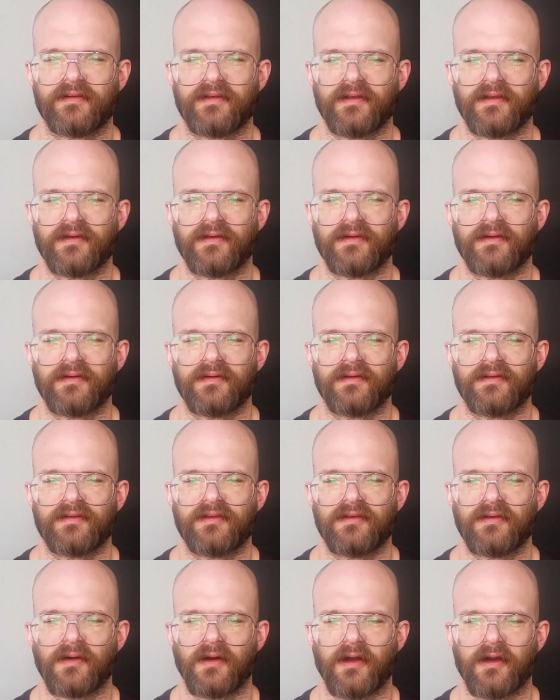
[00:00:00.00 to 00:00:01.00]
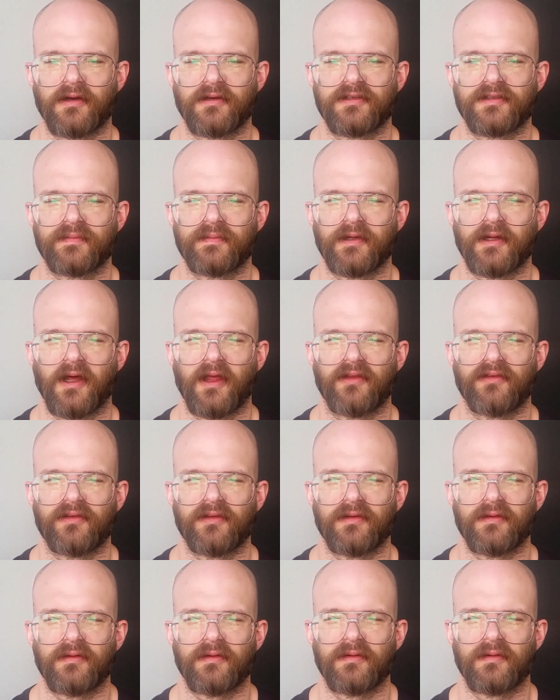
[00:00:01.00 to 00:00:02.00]
So too harsh, but
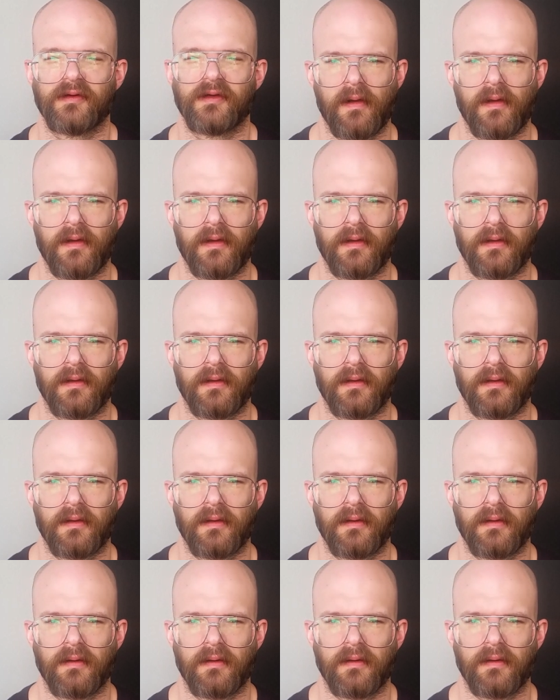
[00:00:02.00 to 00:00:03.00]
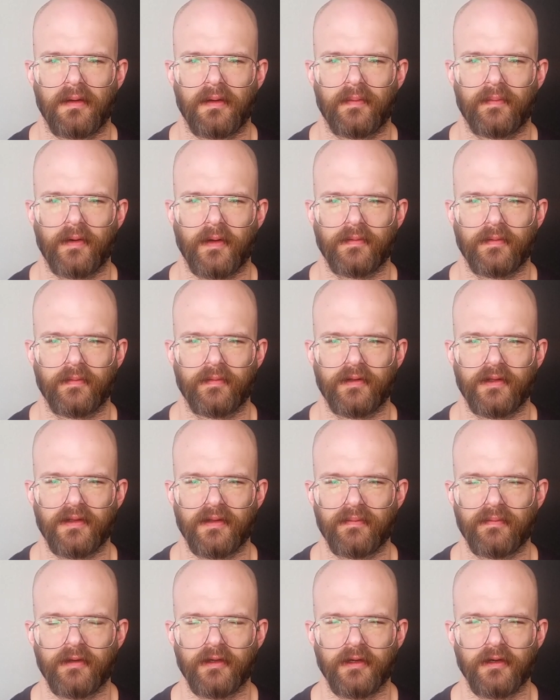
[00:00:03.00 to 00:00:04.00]
also probably
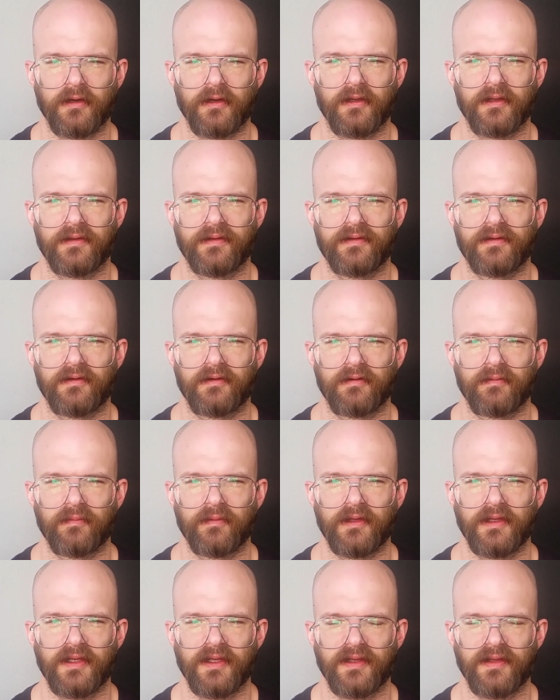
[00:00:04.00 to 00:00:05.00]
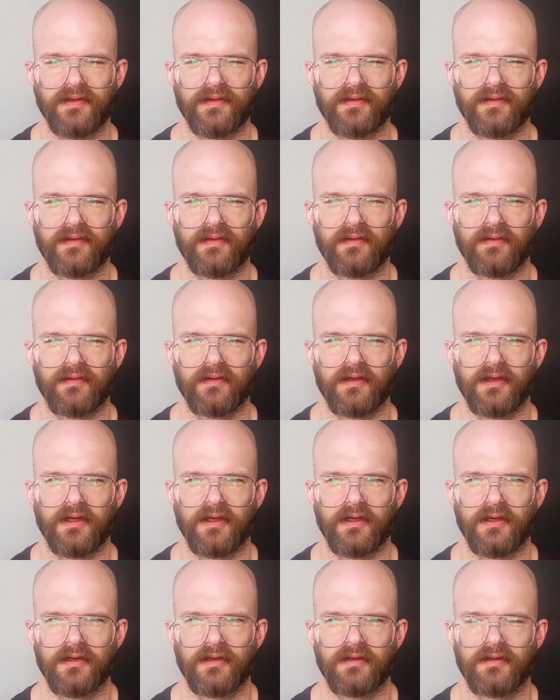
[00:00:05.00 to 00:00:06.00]
the bigger concern, because
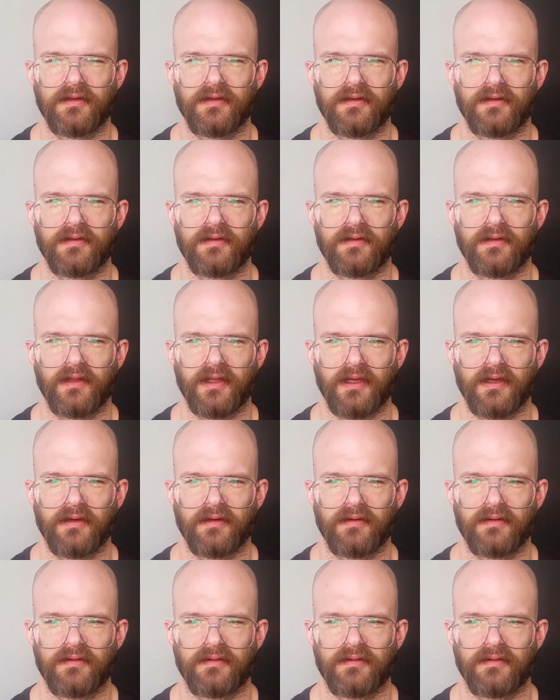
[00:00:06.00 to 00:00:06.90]
like